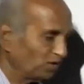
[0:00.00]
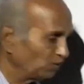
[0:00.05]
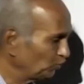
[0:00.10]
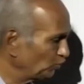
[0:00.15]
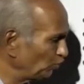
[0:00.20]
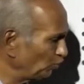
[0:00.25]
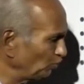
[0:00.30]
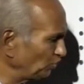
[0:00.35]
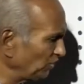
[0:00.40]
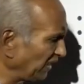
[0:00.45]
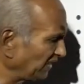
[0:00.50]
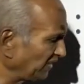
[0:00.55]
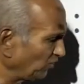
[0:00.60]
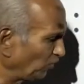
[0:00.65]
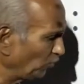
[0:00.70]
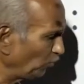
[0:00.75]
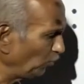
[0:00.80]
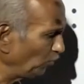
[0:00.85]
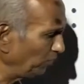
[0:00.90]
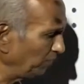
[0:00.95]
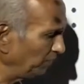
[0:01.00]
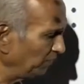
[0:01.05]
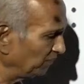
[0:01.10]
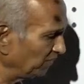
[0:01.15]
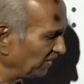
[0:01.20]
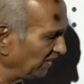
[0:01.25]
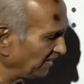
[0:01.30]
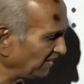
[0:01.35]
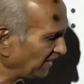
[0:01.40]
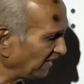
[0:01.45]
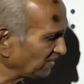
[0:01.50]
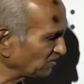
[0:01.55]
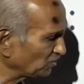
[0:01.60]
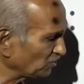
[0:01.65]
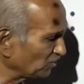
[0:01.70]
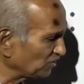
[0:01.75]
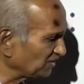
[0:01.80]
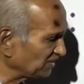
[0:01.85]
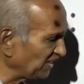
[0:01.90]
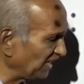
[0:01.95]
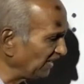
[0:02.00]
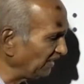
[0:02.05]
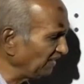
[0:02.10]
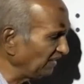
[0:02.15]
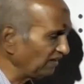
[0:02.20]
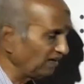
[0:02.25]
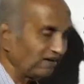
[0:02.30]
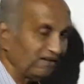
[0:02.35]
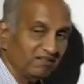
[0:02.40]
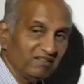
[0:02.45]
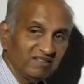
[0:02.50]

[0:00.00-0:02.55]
Through that tube, it has to send